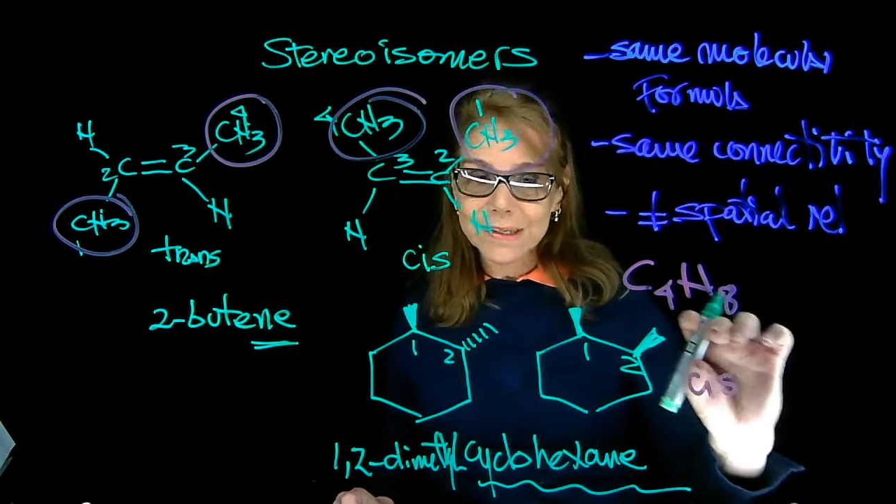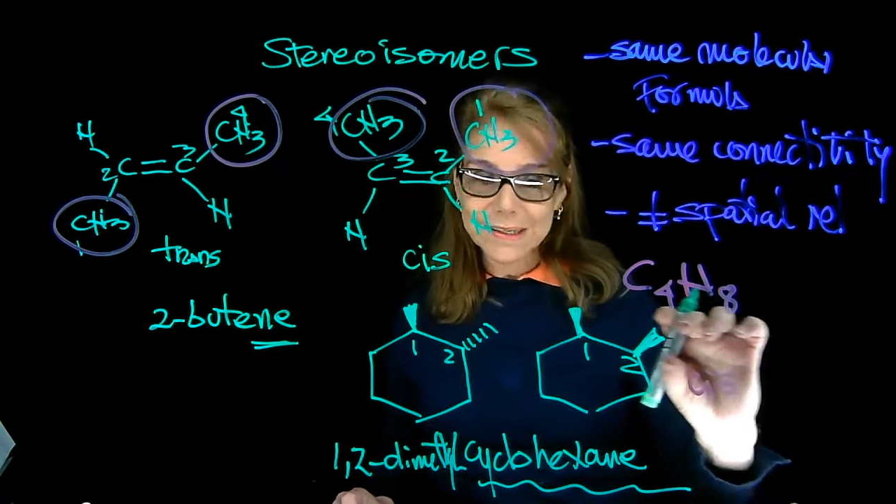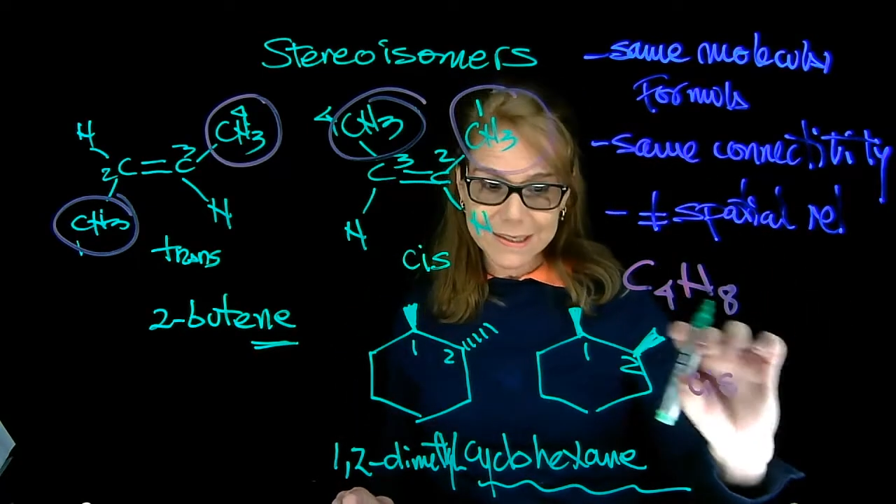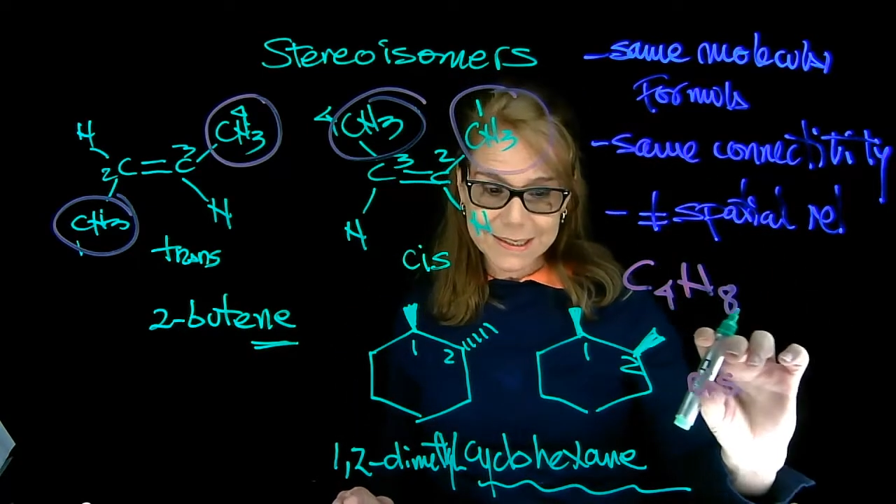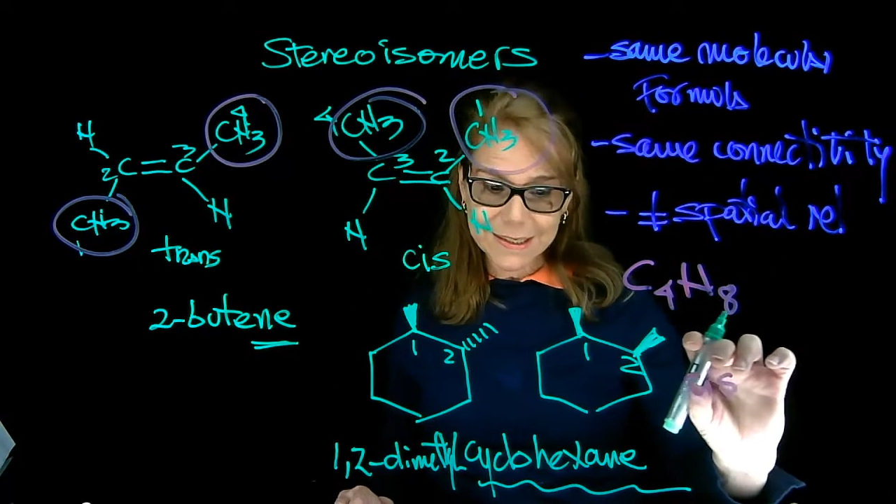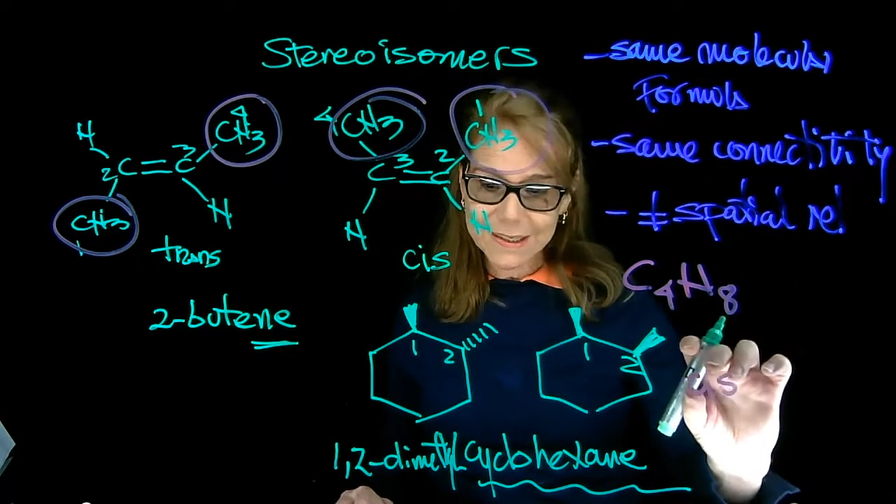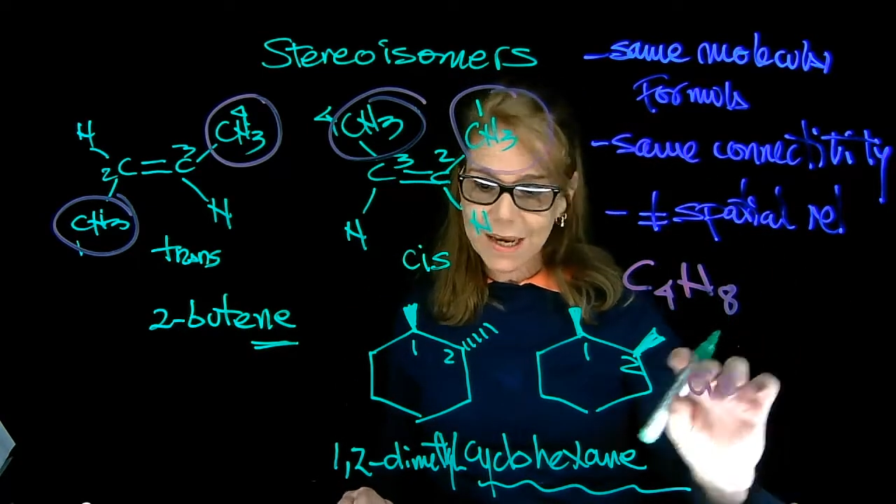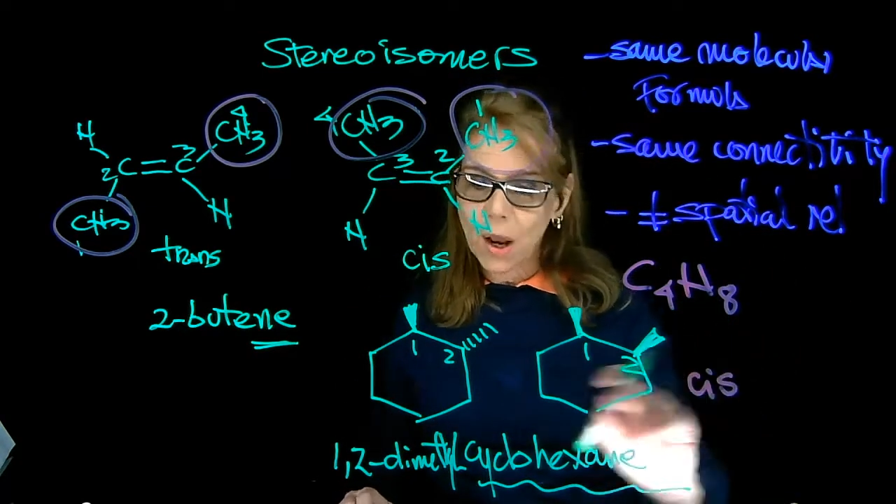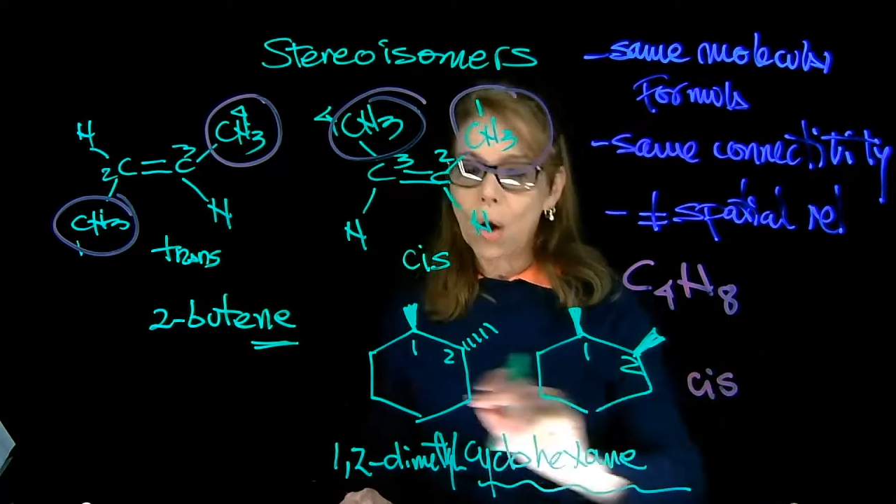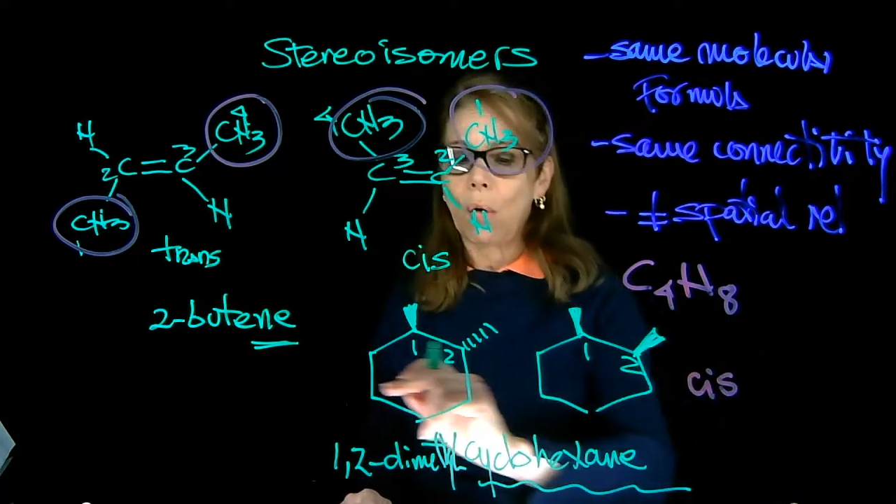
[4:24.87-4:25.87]
cis
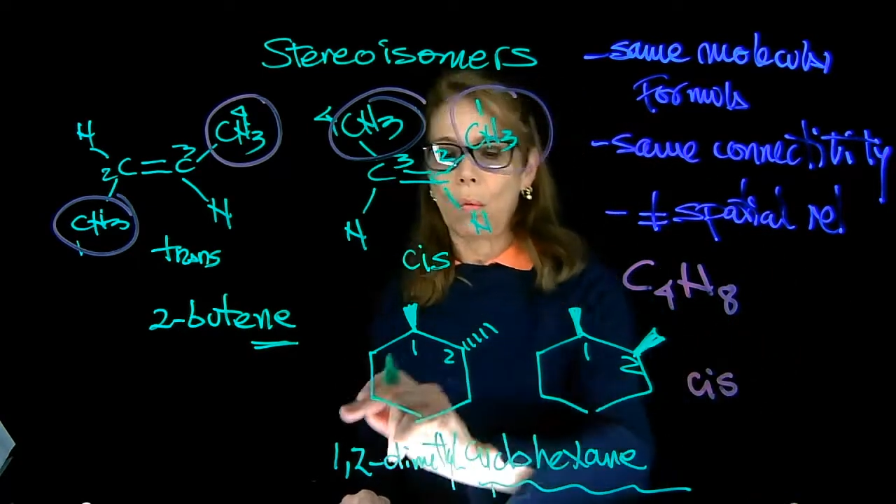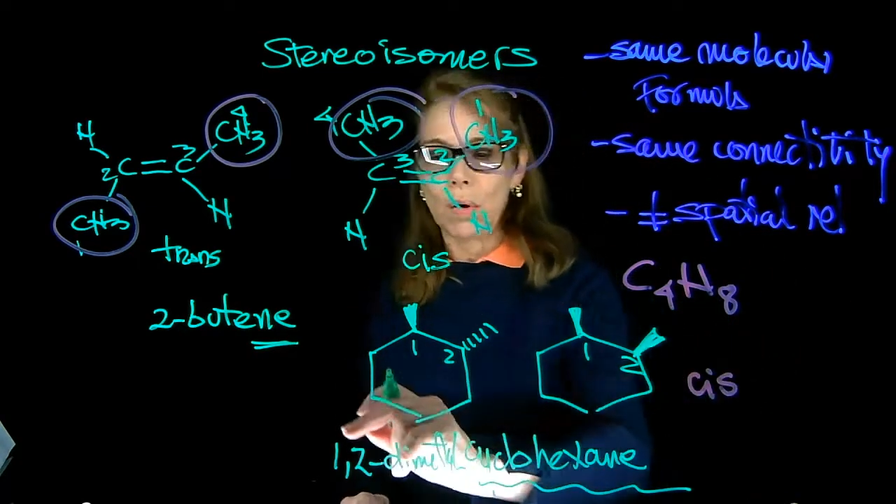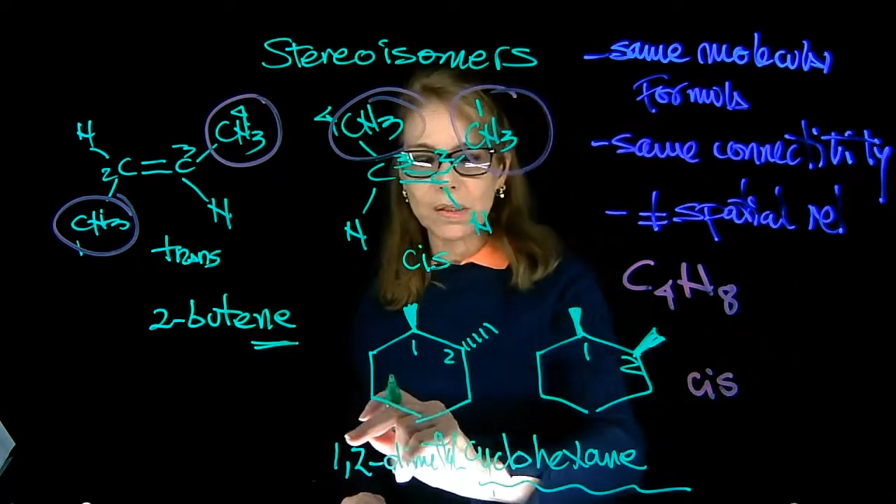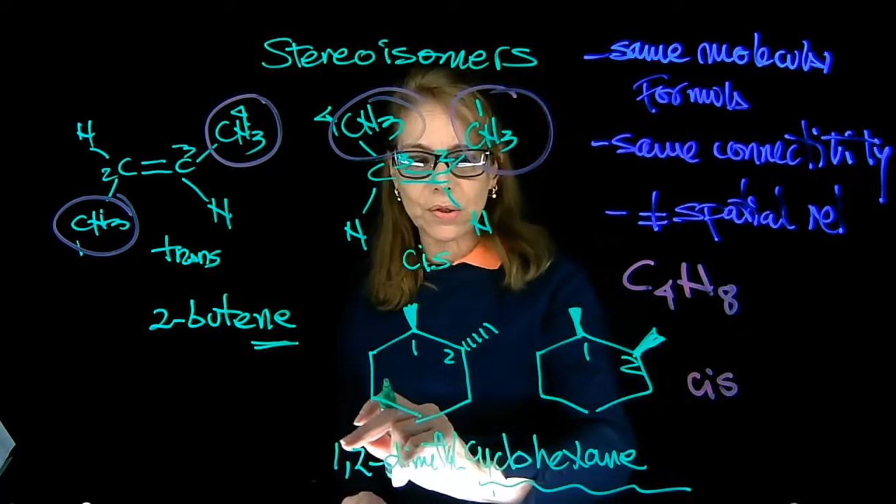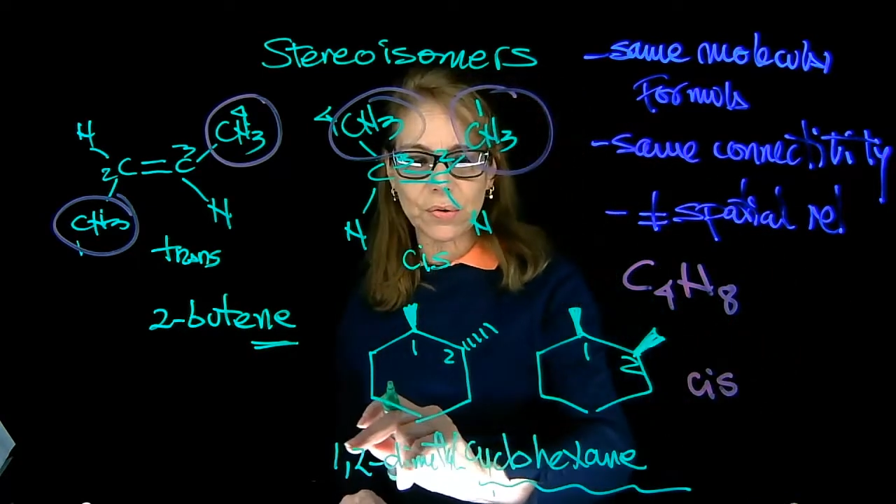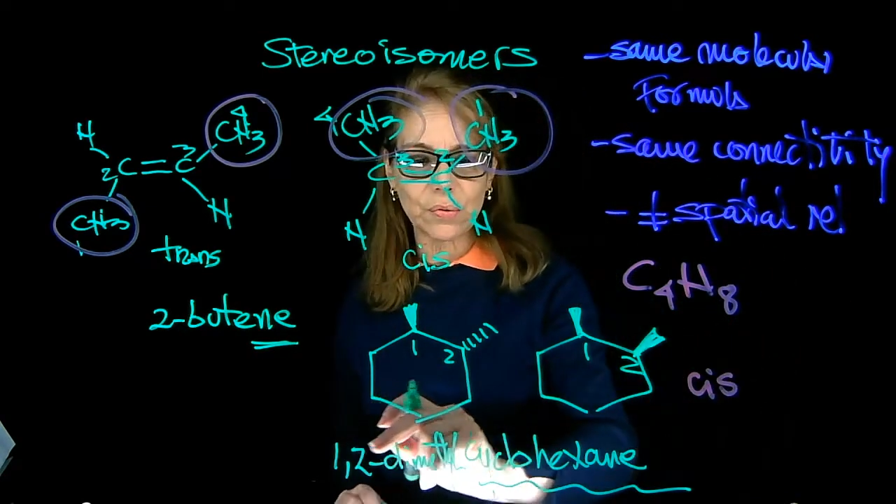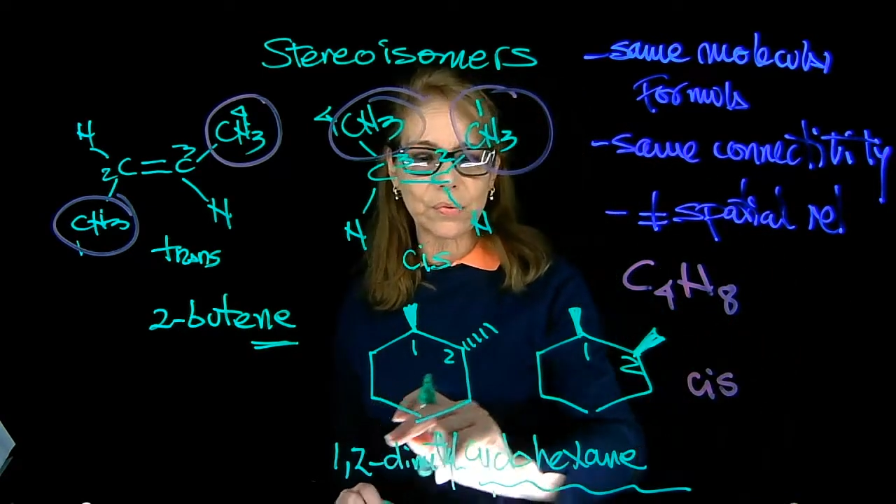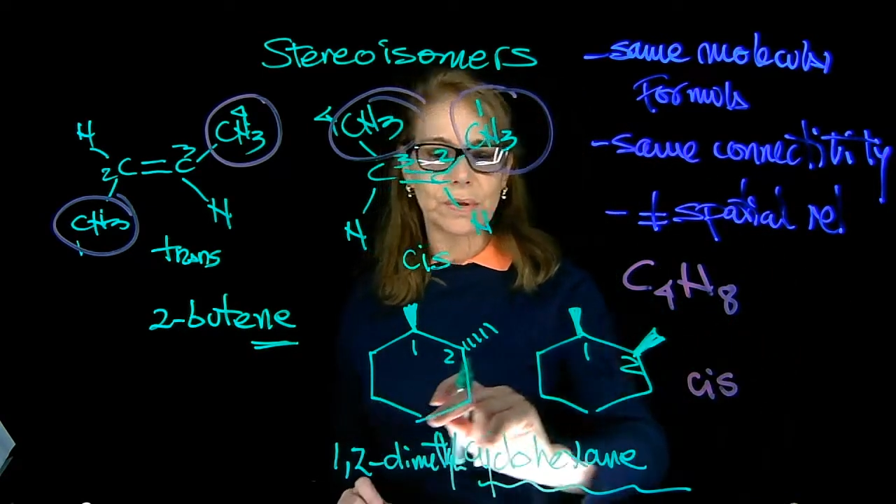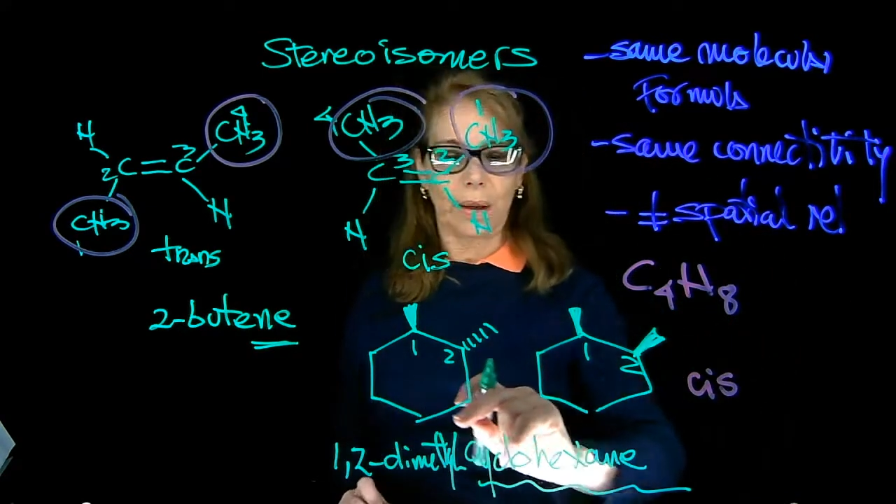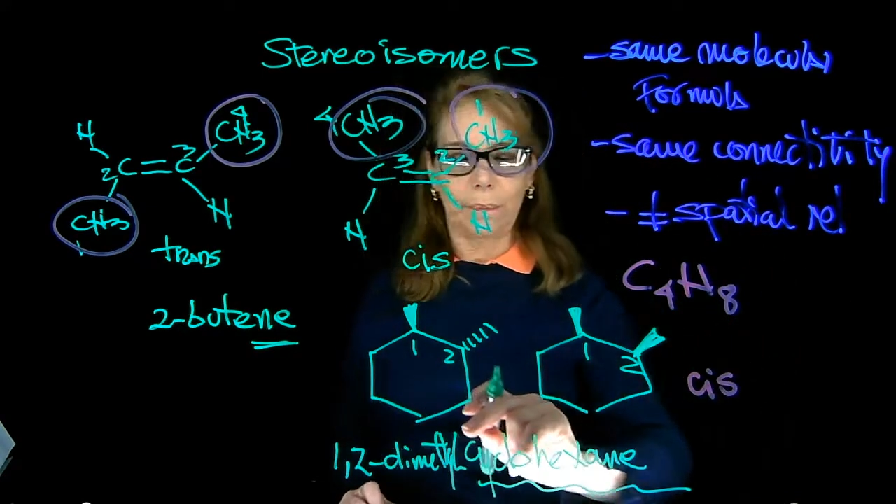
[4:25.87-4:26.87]

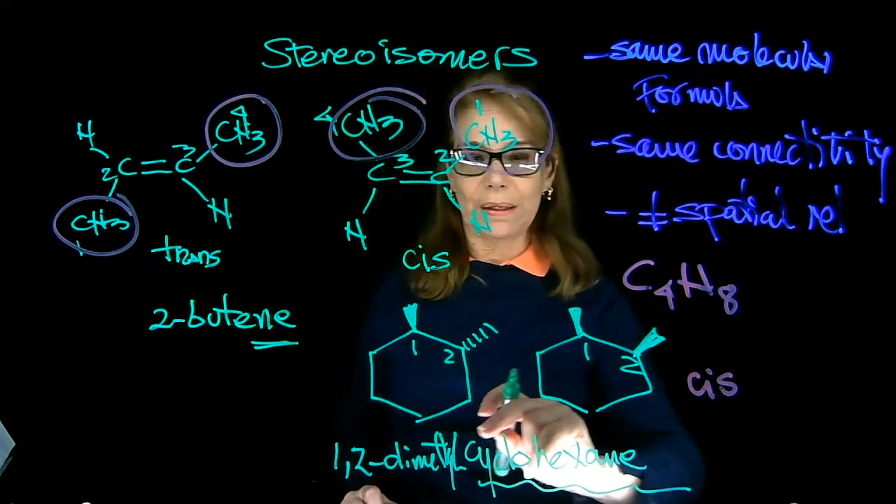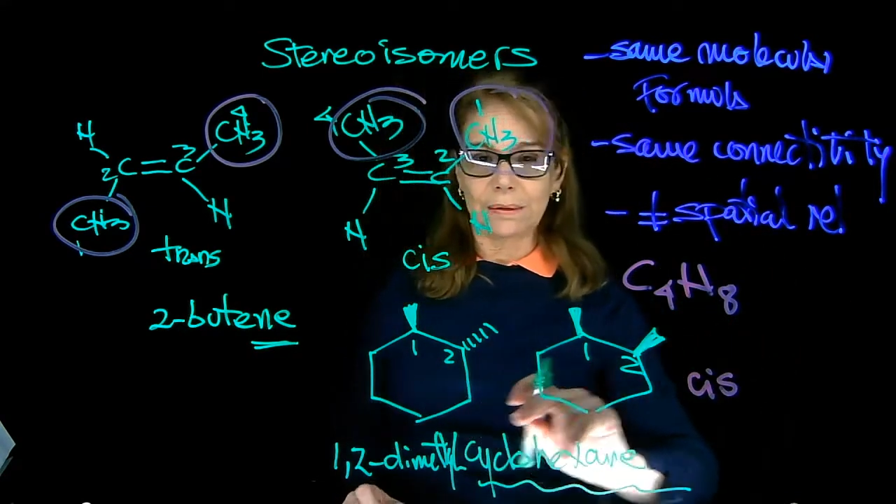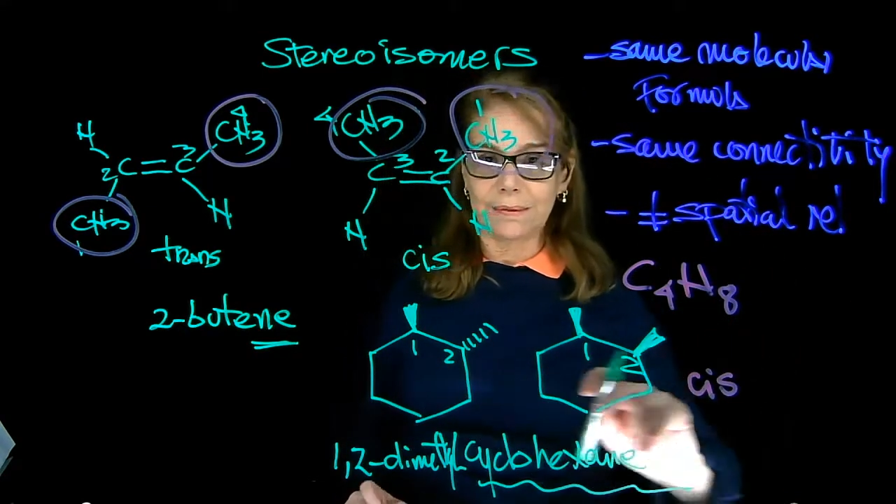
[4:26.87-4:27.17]
1,2-dimethyl